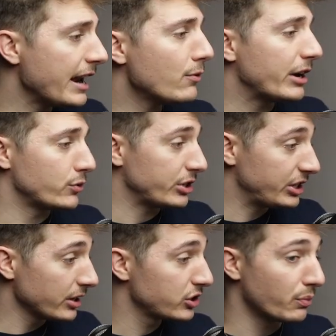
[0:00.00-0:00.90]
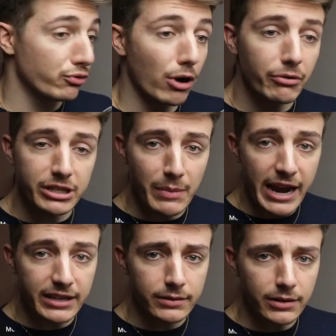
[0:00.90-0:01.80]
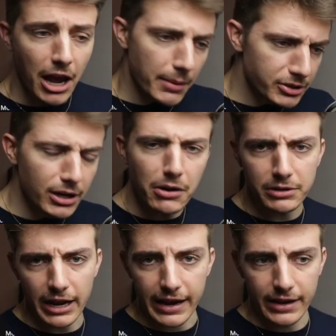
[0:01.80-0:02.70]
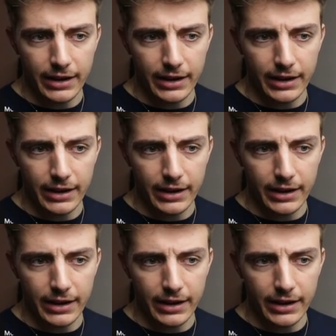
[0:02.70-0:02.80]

Anyways, was still some progress made? Absolutely.